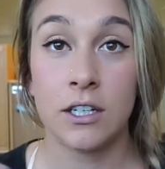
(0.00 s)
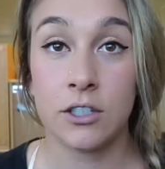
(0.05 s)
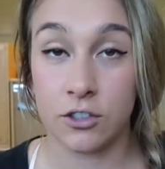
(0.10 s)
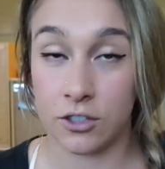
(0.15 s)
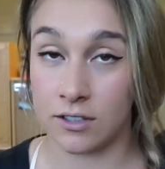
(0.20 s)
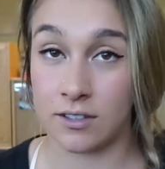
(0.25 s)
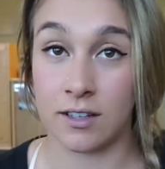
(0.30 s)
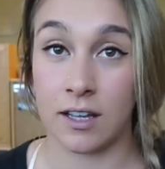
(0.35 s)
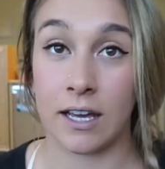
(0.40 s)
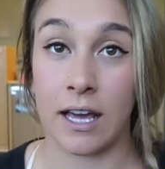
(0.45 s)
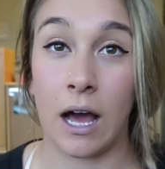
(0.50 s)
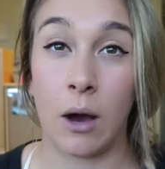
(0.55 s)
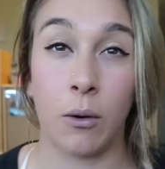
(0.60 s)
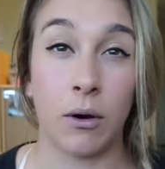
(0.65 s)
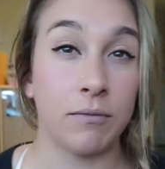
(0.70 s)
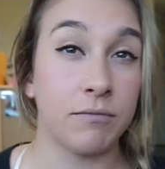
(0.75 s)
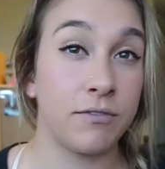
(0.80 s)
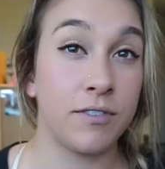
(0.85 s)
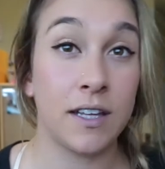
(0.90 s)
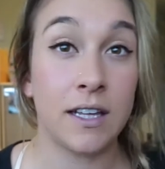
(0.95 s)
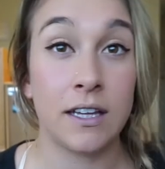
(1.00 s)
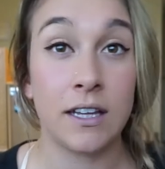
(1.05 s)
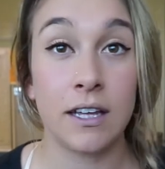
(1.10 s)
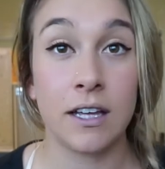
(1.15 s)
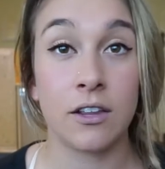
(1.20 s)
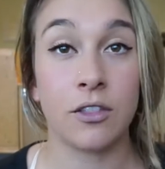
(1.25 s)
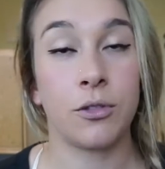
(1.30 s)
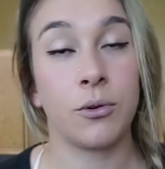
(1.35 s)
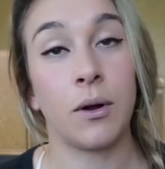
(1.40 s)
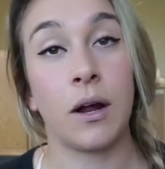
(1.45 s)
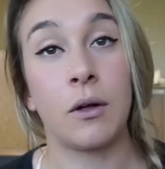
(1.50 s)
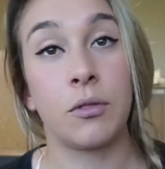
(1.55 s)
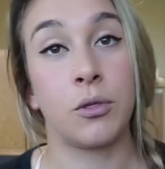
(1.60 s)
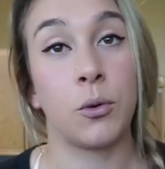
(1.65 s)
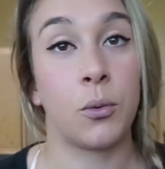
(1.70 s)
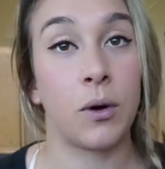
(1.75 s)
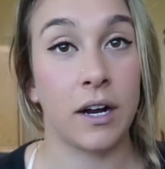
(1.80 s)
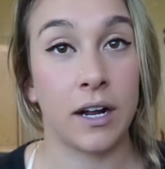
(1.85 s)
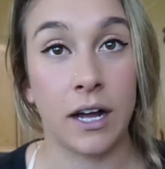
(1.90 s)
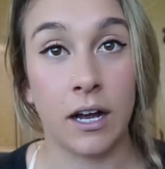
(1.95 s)
just like how I'm feeling throughout the
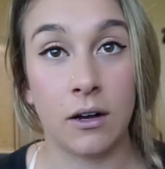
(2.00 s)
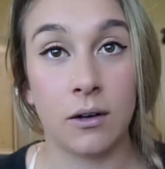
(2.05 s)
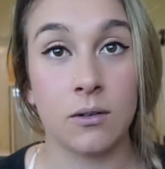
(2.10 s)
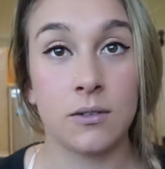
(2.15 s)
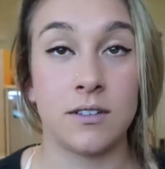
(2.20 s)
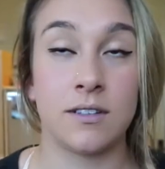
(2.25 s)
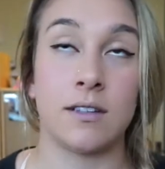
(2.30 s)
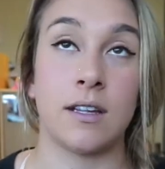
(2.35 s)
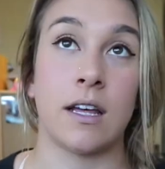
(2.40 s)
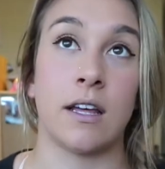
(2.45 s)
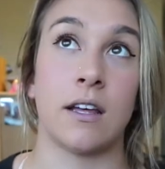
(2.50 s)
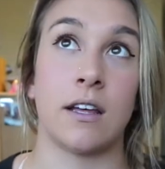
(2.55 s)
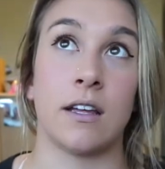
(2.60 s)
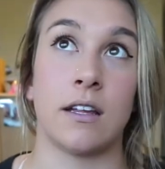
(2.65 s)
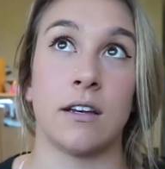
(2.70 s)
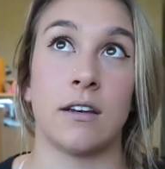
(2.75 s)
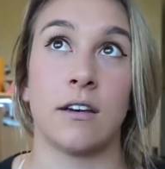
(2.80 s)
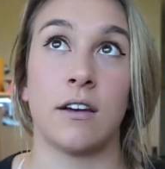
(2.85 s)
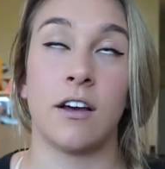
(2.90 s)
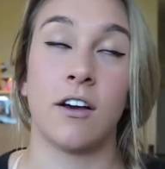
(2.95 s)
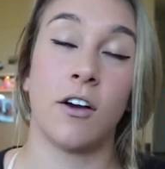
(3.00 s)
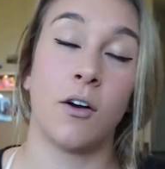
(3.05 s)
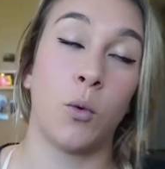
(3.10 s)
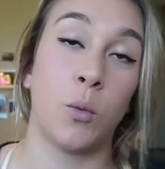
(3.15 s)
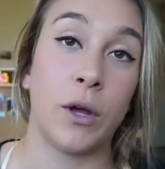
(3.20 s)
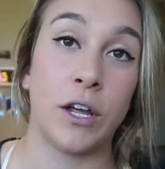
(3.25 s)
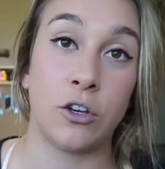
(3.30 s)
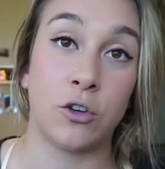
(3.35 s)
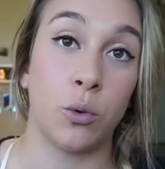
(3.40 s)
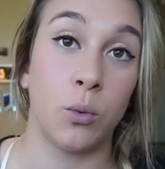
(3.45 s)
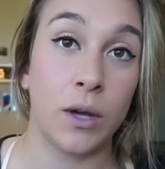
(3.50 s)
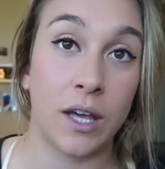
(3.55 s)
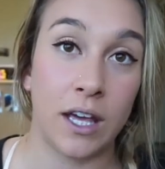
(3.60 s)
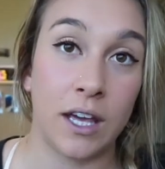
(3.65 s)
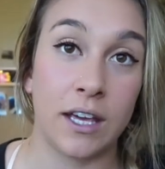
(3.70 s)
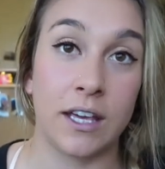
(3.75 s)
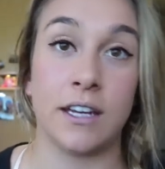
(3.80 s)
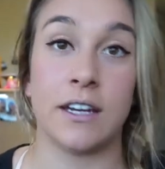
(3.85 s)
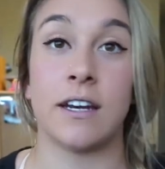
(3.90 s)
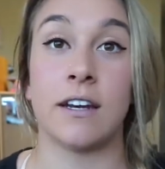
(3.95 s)
workouts and week to
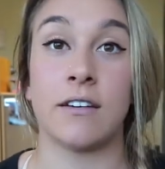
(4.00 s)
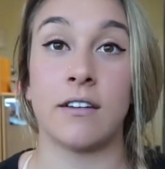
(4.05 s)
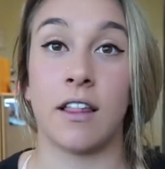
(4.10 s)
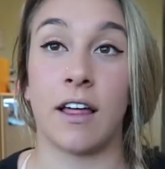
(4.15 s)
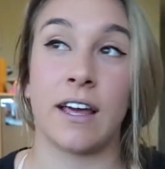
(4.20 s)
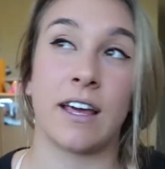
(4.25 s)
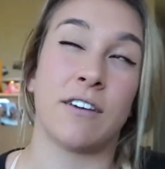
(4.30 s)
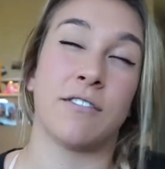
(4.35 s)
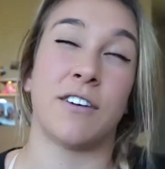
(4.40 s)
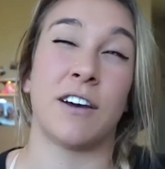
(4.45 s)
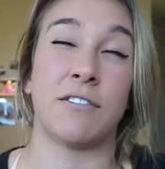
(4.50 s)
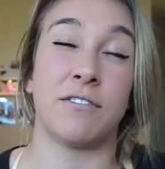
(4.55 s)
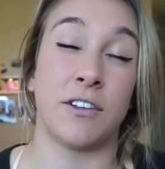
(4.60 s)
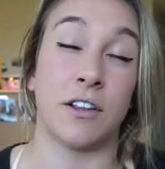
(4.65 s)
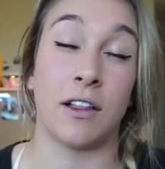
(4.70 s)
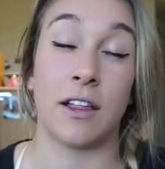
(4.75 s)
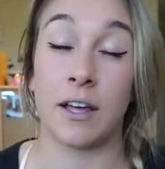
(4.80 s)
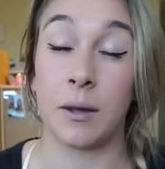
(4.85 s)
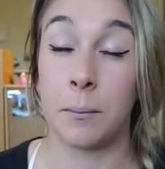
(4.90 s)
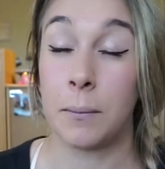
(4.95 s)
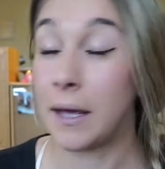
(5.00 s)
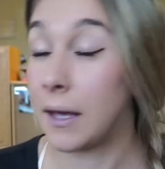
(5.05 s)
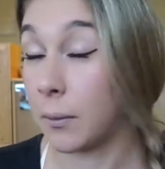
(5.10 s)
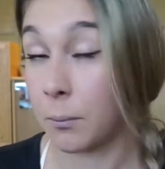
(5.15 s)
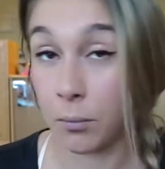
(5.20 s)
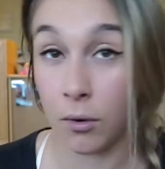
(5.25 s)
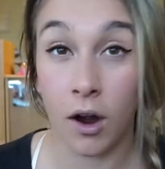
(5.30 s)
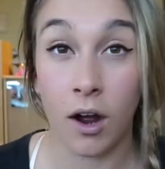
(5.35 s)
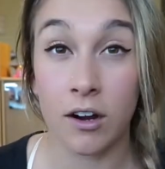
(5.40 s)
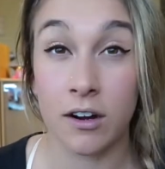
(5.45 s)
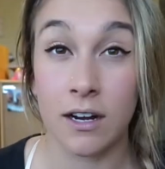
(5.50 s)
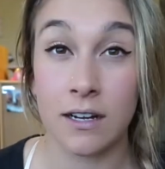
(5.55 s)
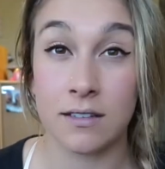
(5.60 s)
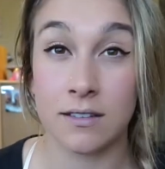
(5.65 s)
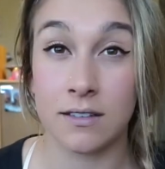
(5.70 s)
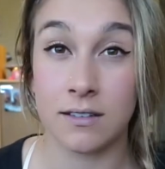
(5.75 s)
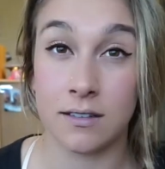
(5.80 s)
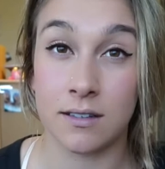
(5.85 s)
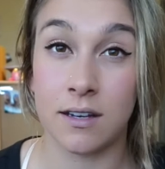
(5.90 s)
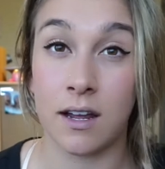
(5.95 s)
week, and like if I feel like I'm making
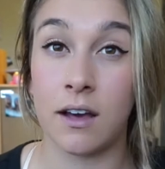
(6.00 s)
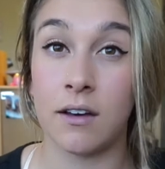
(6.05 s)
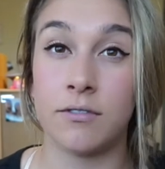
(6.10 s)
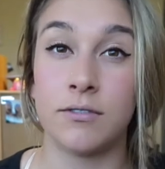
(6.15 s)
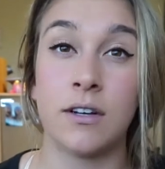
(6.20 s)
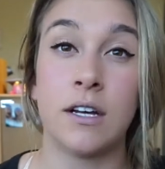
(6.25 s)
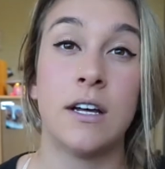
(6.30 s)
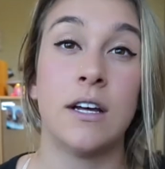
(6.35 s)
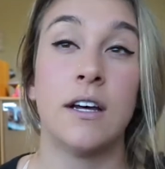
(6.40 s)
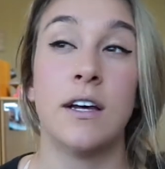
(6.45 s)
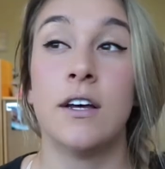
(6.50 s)
progress and stuff.